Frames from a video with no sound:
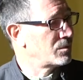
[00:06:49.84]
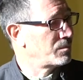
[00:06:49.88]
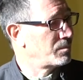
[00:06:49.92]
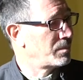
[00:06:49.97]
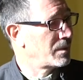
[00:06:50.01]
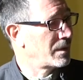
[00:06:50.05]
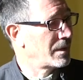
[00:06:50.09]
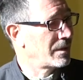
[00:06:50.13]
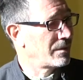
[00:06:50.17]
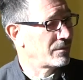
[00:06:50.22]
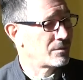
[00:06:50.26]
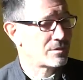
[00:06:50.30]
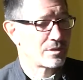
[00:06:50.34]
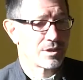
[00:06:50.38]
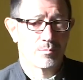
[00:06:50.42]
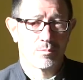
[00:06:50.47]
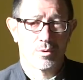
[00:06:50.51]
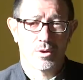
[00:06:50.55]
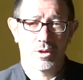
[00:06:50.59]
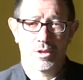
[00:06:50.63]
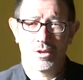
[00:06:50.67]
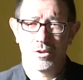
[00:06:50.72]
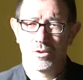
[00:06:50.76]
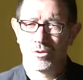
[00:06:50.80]
you would believe
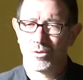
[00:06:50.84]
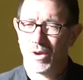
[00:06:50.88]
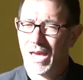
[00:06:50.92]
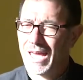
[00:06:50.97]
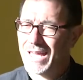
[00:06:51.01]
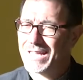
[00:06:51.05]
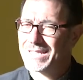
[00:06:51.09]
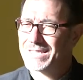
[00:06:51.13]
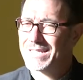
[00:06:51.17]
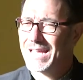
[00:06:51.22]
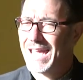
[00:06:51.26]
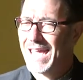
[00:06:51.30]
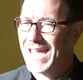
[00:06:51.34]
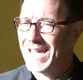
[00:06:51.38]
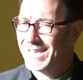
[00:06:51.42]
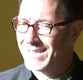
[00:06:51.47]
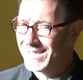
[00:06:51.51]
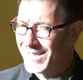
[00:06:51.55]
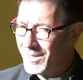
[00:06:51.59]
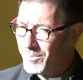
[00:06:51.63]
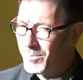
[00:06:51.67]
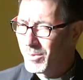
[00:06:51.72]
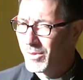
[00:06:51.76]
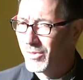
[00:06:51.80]
somebody who has
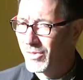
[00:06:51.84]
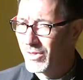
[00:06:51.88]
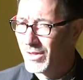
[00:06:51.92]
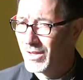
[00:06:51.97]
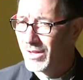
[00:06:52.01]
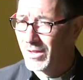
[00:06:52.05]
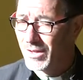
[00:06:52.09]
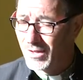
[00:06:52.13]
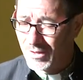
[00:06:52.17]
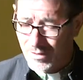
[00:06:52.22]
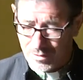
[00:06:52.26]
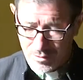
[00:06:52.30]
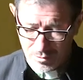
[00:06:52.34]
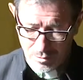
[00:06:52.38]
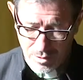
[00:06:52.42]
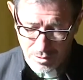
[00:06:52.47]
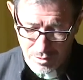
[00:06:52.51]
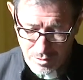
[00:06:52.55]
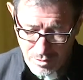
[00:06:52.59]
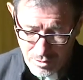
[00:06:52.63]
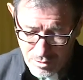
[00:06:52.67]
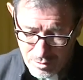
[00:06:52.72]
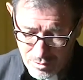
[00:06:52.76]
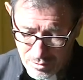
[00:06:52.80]
antipathy
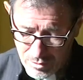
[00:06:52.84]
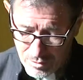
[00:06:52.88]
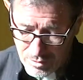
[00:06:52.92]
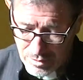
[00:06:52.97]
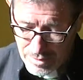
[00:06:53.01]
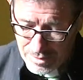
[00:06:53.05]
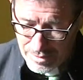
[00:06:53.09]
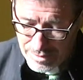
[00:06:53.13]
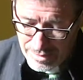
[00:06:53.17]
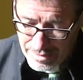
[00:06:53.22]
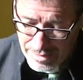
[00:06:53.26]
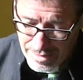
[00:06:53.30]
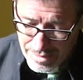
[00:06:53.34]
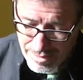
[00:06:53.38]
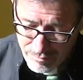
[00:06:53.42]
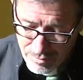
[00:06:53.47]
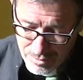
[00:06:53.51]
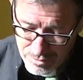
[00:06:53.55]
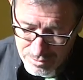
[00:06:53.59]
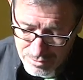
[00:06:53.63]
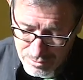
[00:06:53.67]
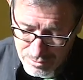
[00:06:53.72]
with you ever